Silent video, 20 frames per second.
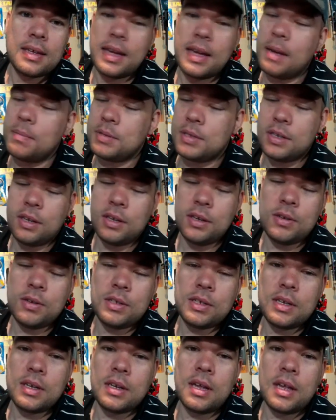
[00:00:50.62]
Yep, still
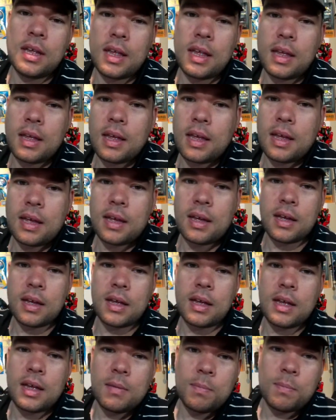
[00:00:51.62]
using a
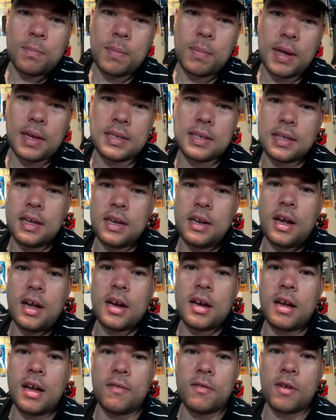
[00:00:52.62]
basically a
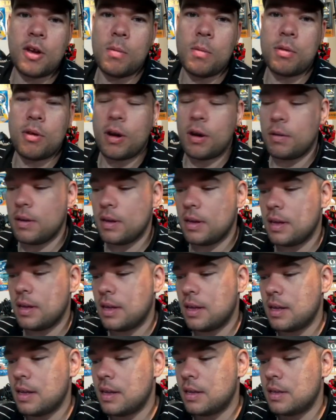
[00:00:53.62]
knockoff GoPro.
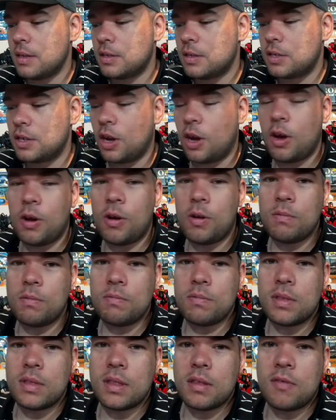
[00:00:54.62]
So
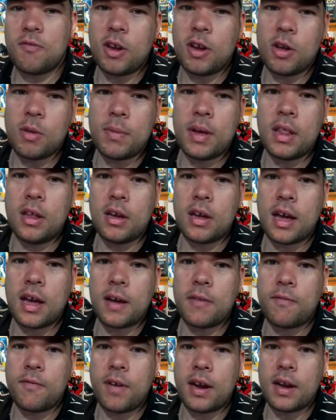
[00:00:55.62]
the video may look kind
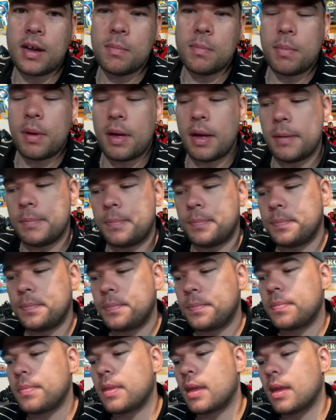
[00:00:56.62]
of funny, but
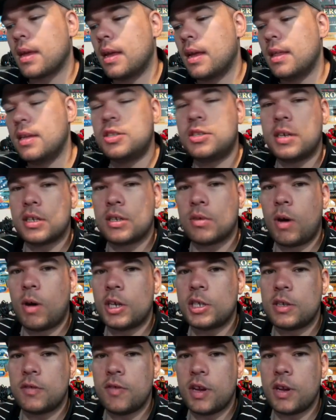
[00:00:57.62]
at least you get to
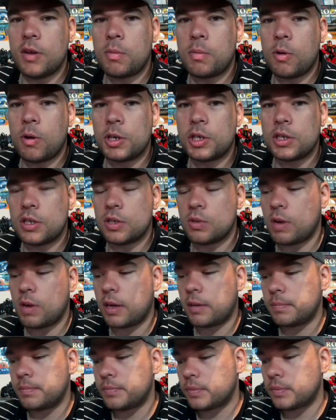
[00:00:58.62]
watch the video portion as
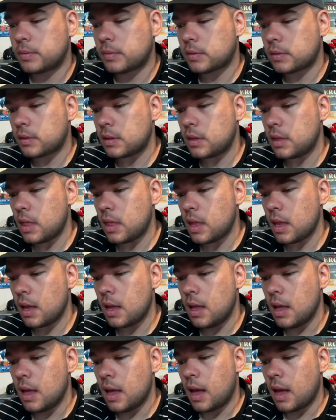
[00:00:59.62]
well.
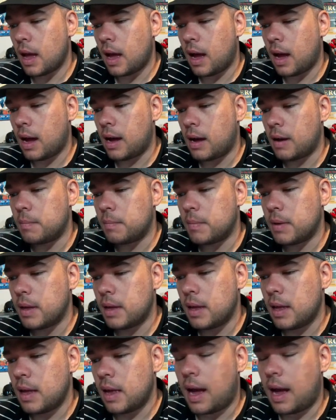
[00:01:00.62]
Um,
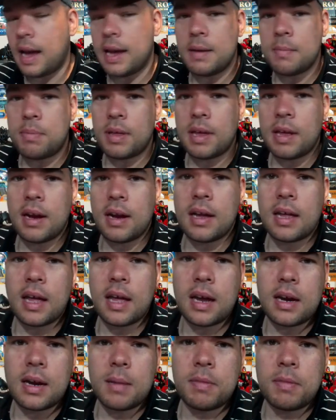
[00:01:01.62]
I am planning on
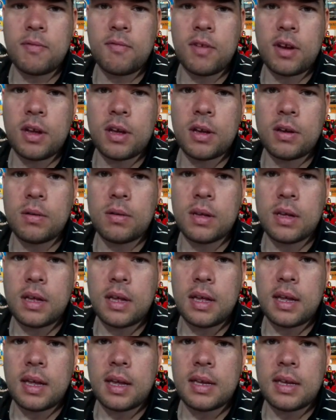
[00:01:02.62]
cutting up the video
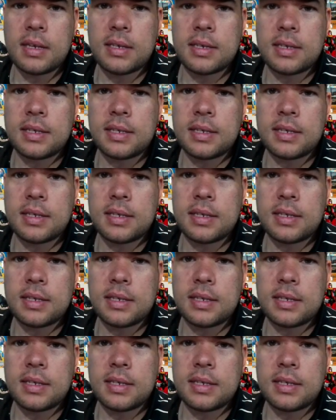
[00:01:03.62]
into